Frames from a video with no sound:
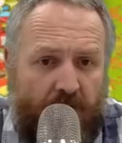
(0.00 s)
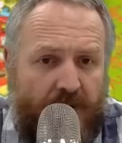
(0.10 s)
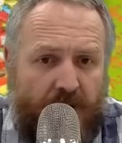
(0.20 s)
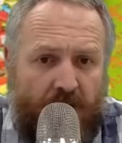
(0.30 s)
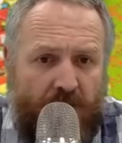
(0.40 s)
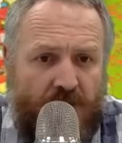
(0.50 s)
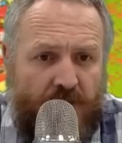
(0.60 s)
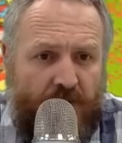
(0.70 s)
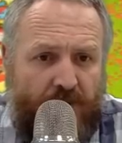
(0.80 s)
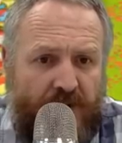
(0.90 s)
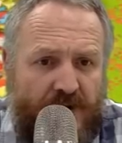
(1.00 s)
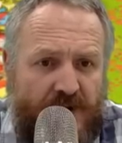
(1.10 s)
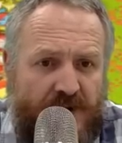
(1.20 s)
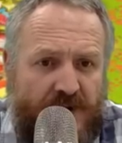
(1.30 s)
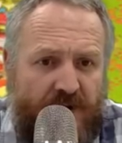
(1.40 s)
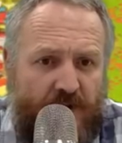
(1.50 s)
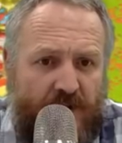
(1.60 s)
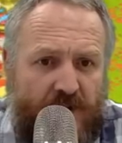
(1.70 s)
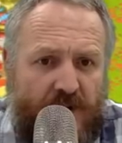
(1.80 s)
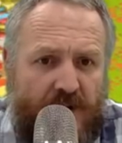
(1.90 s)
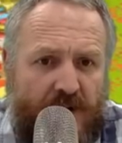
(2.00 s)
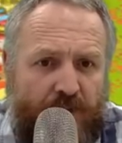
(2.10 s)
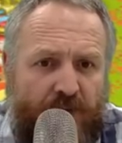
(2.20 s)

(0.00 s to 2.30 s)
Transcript: I'm not sure. Now, please say something when you get the